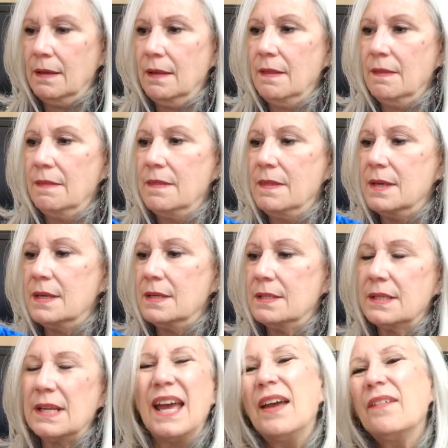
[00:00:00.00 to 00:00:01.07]
this, I
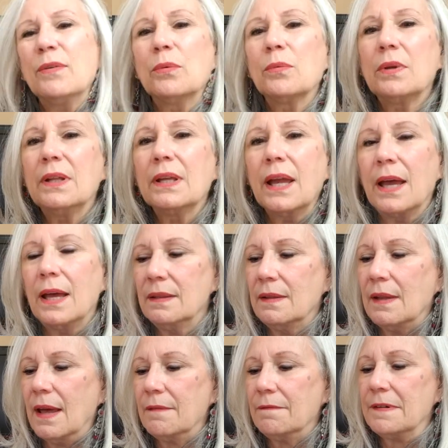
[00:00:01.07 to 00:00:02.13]
haven't really gotten
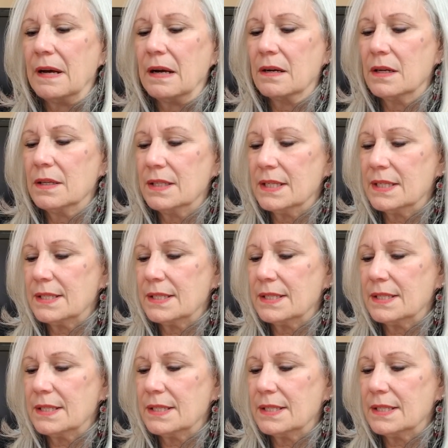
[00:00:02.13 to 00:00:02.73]
that far on this.